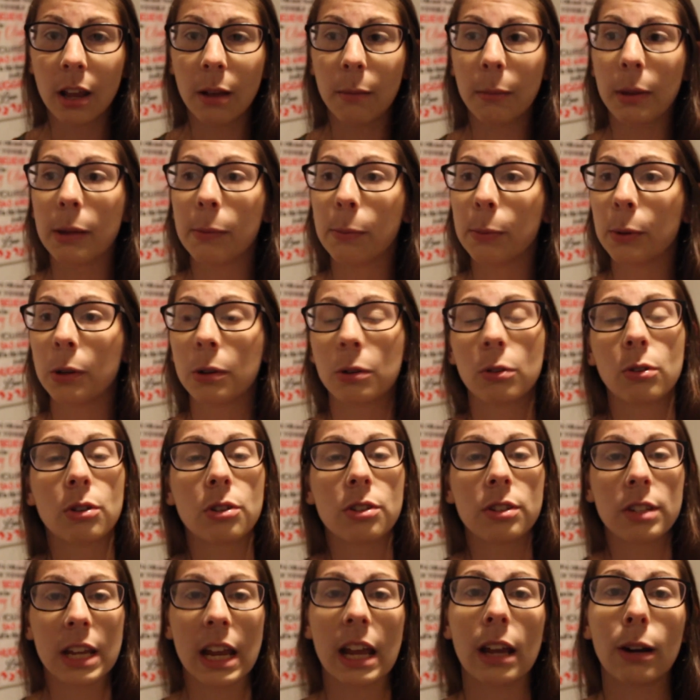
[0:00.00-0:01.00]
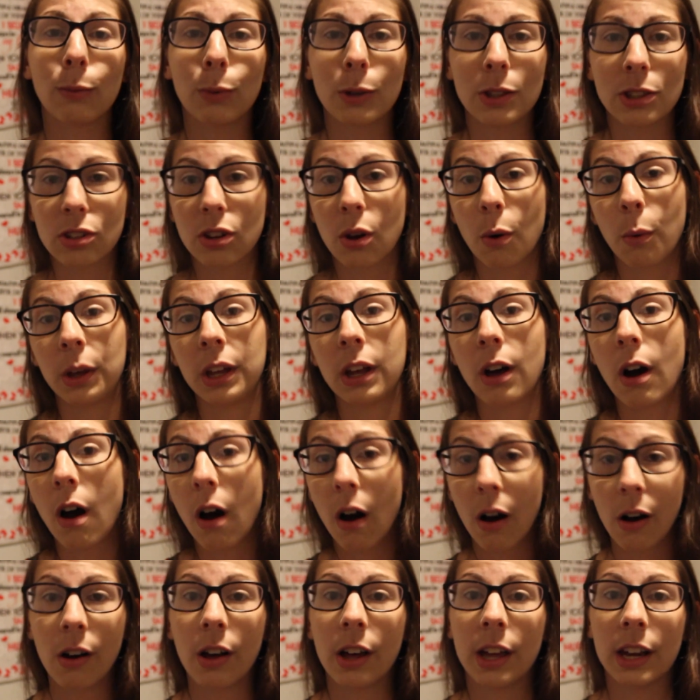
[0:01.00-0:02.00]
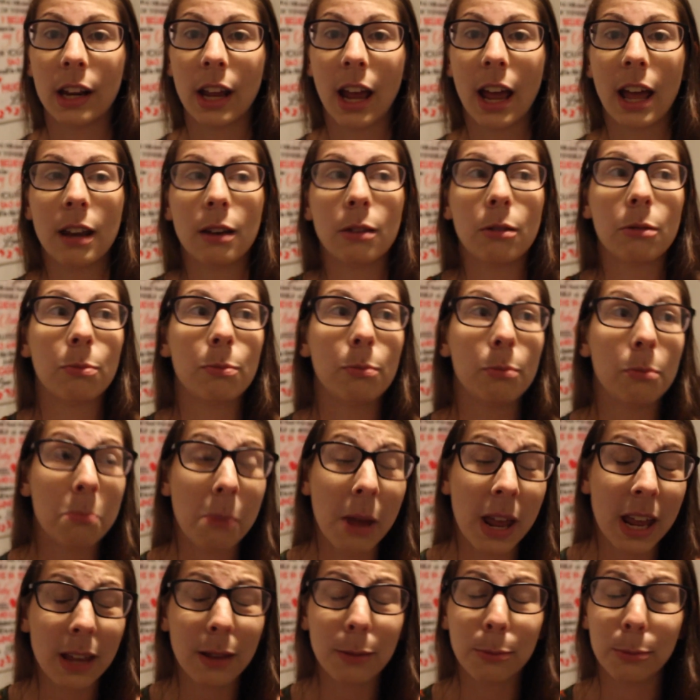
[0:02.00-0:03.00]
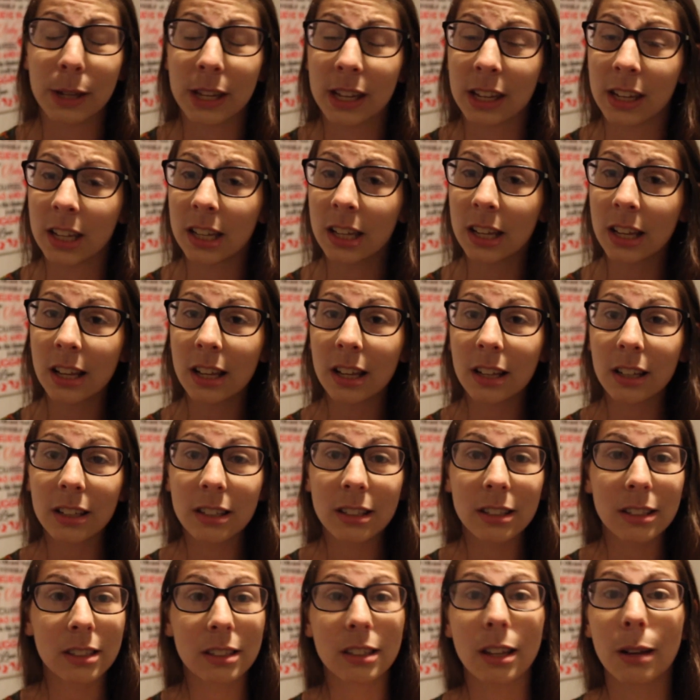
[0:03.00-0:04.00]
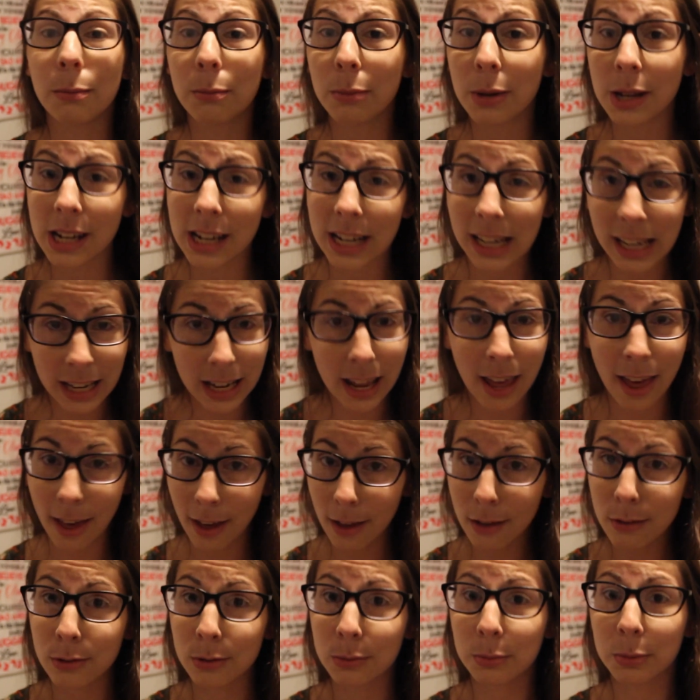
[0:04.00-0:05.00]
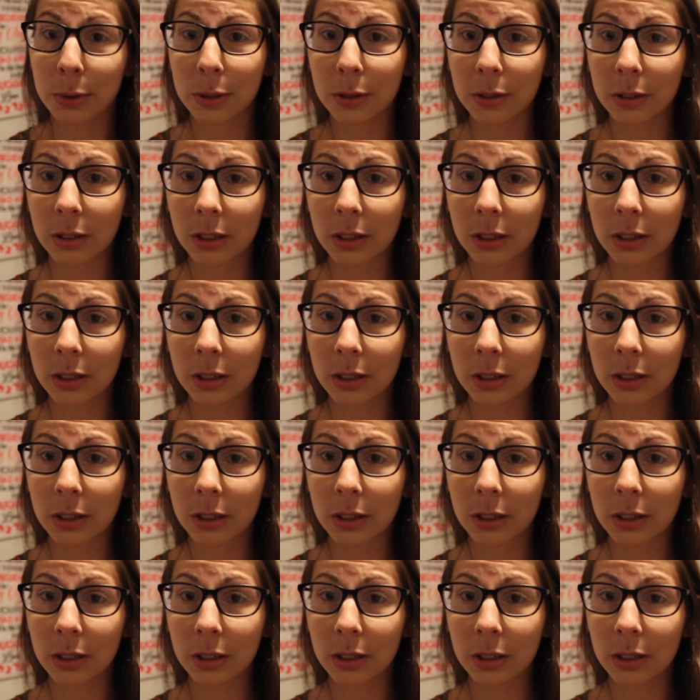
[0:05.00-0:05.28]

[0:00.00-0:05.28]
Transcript: People understand what's going on, and maybe somebody can help.